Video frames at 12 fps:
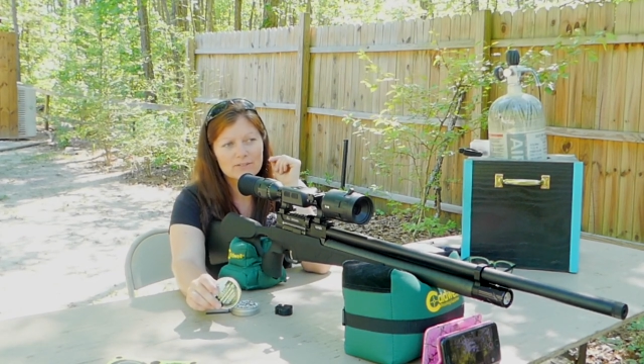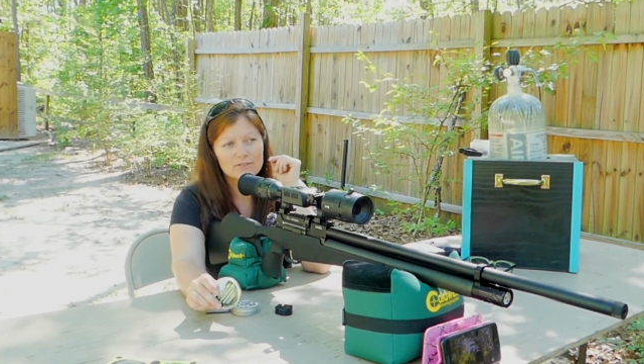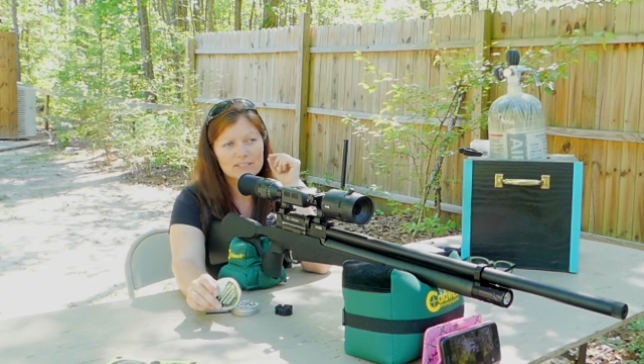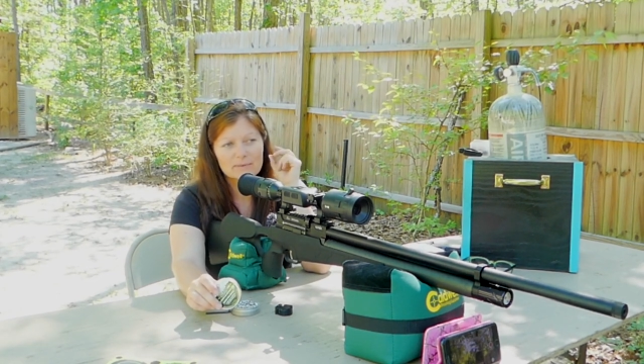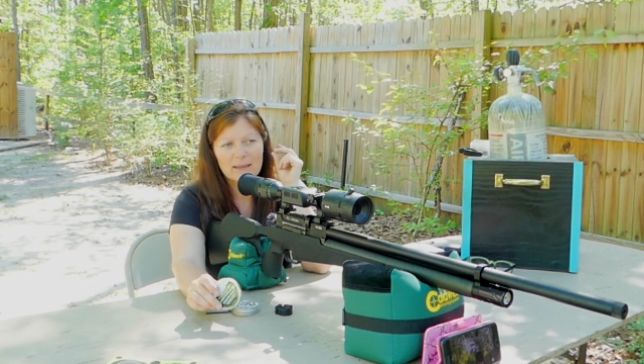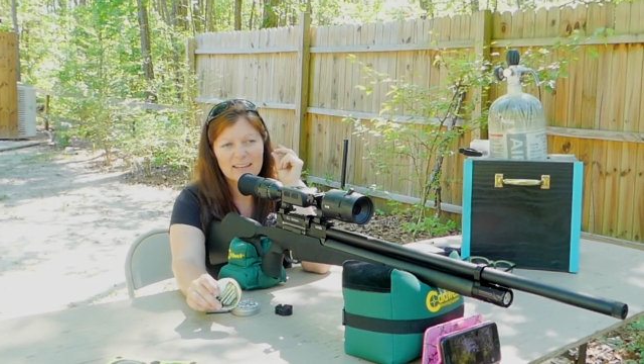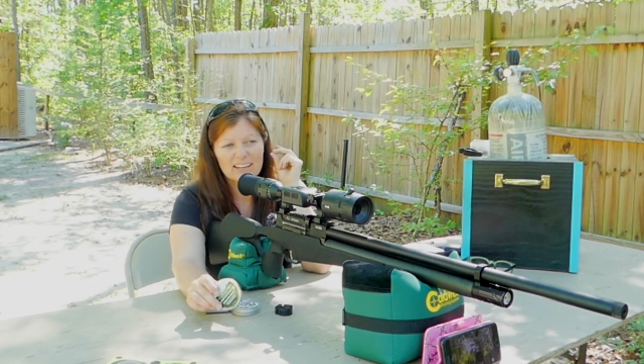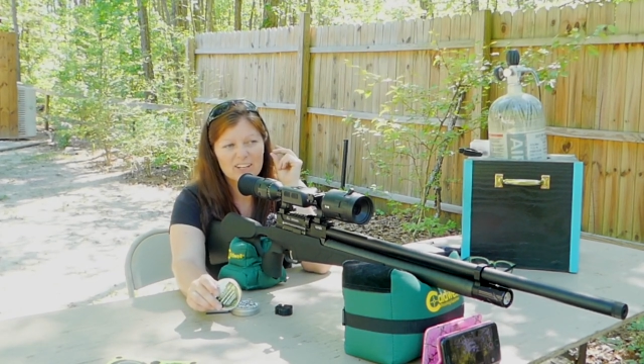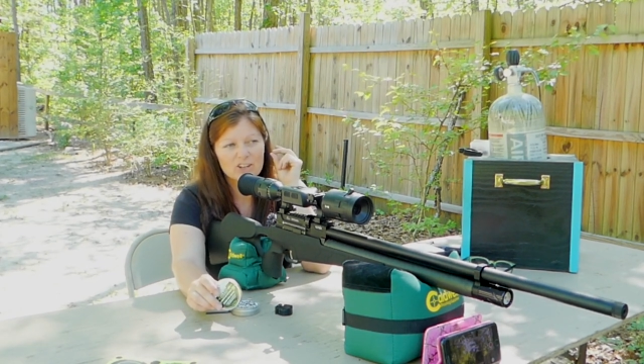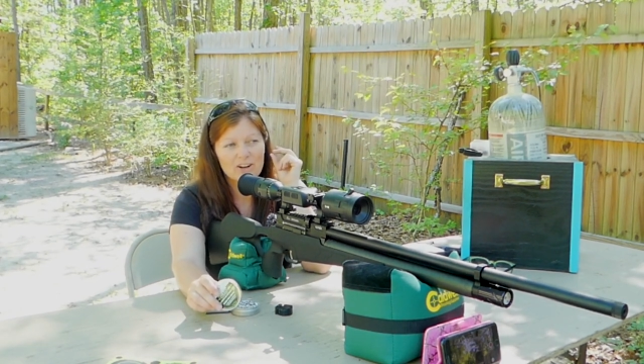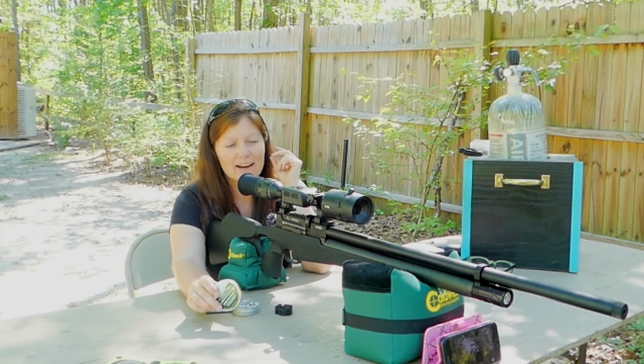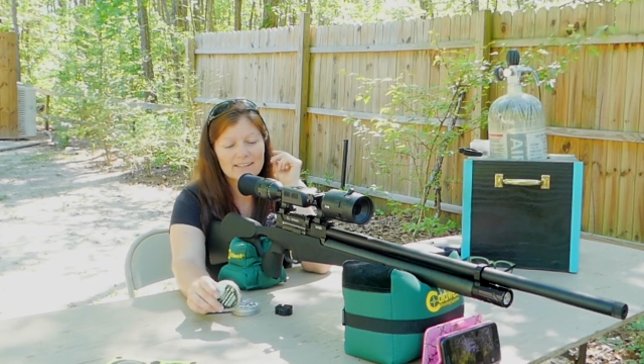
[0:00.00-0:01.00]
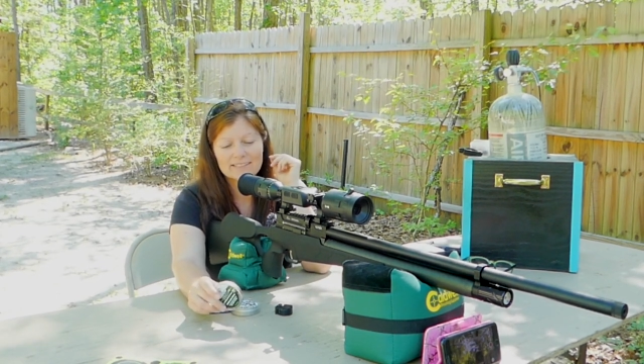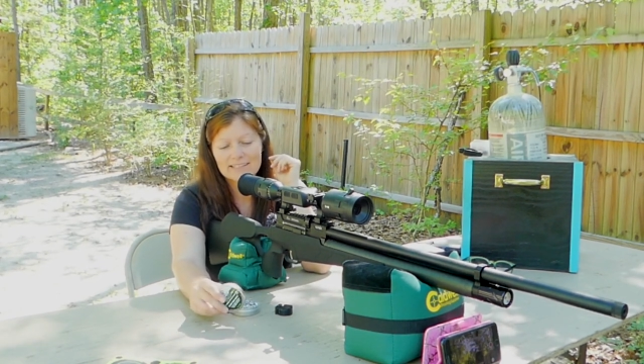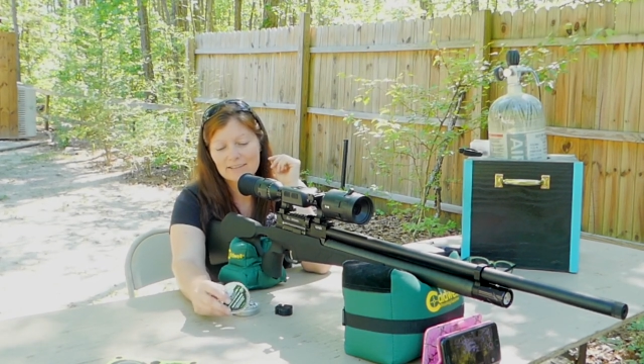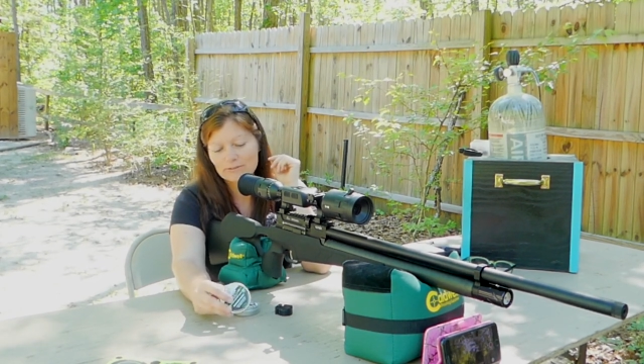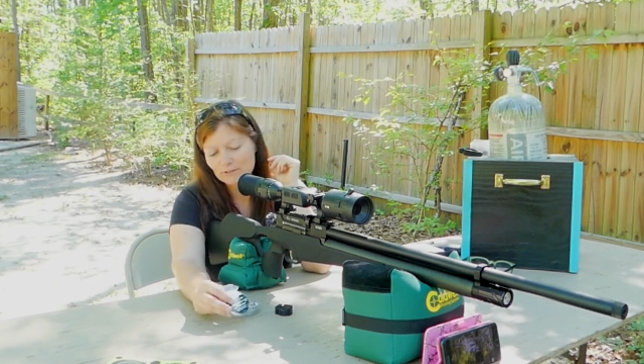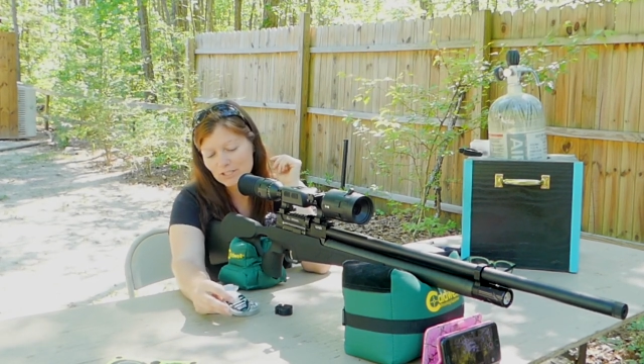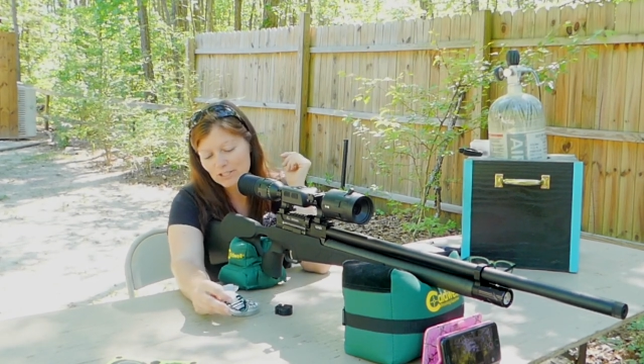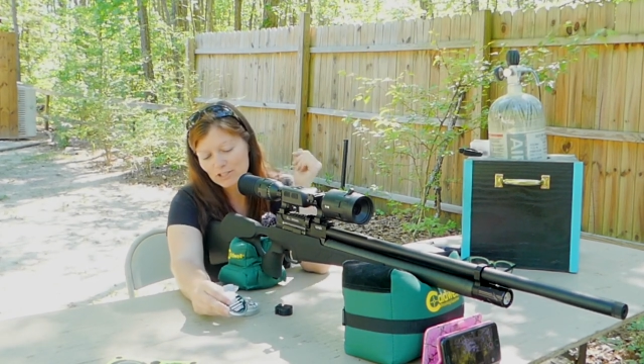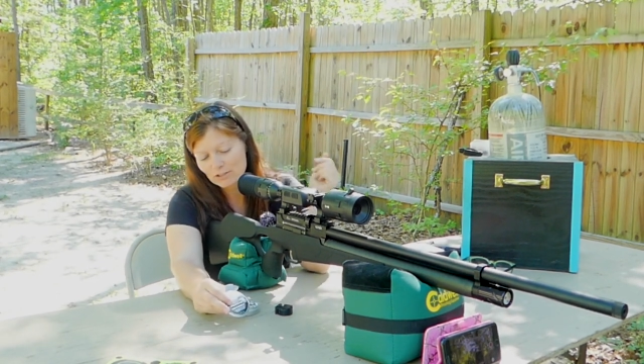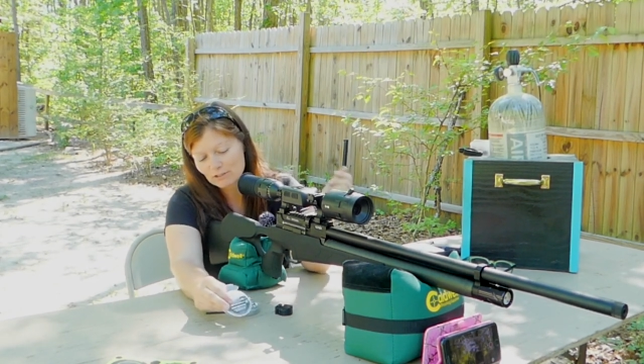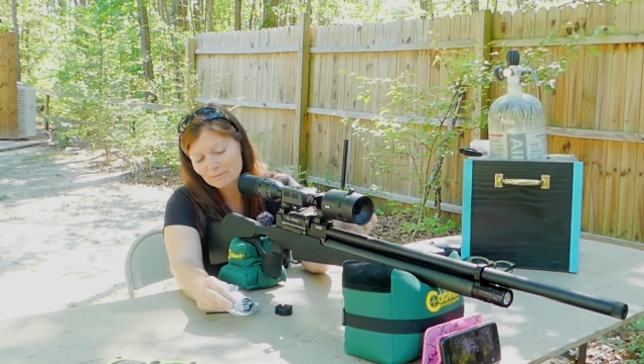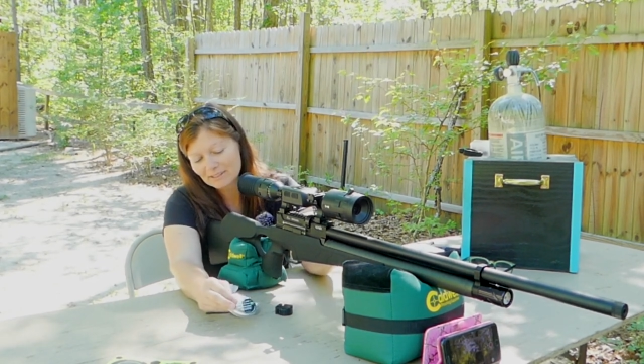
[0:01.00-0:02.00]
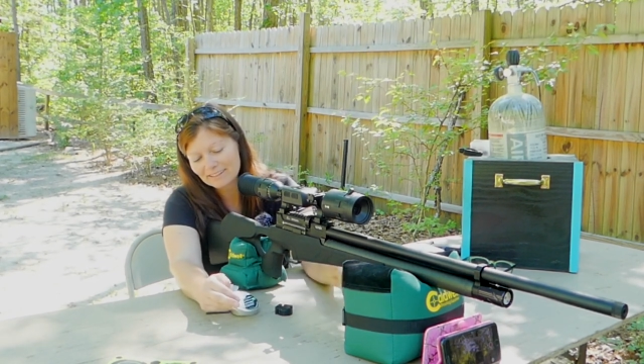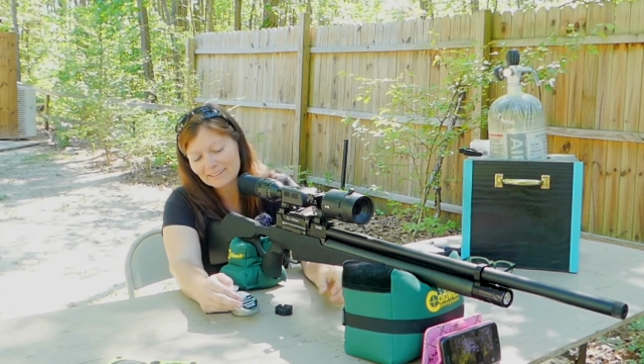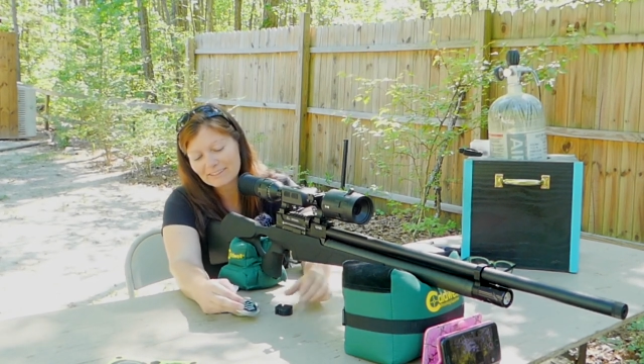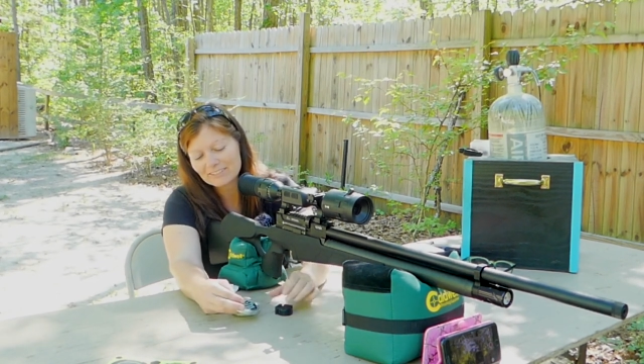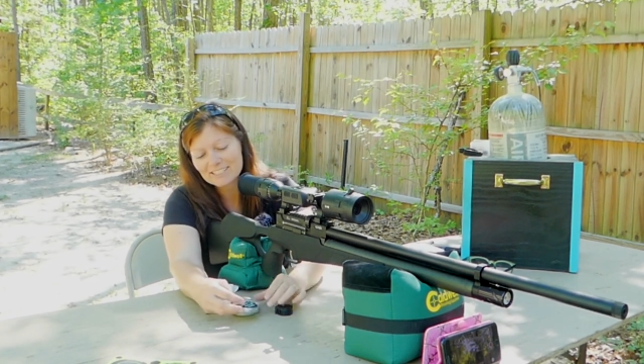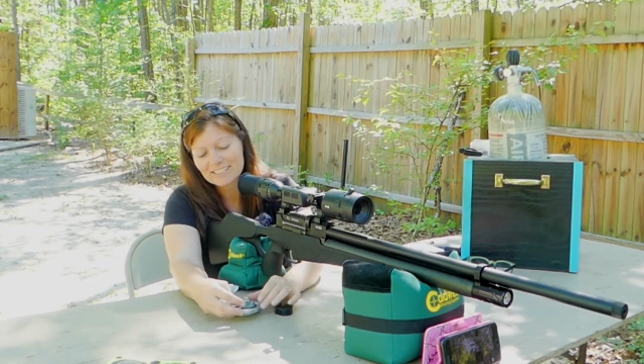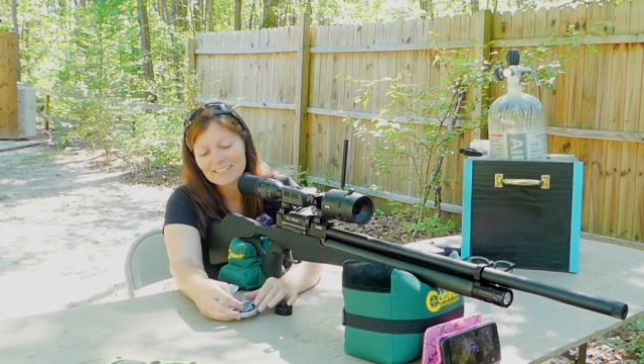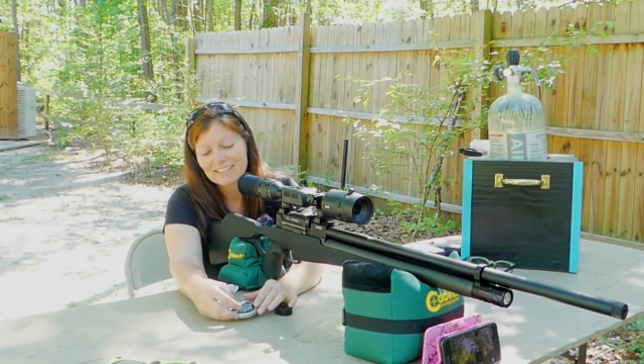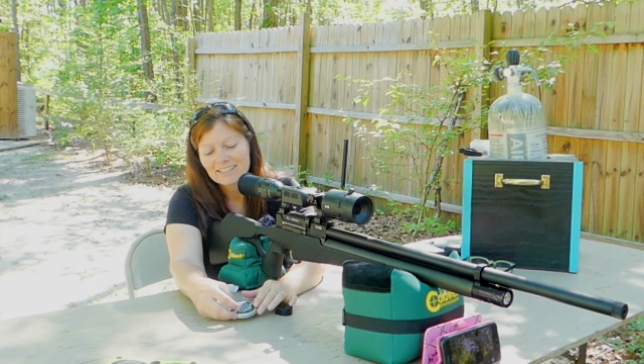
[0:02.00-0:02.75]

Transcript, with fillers: really make a crack sound when you shoot them. I love it.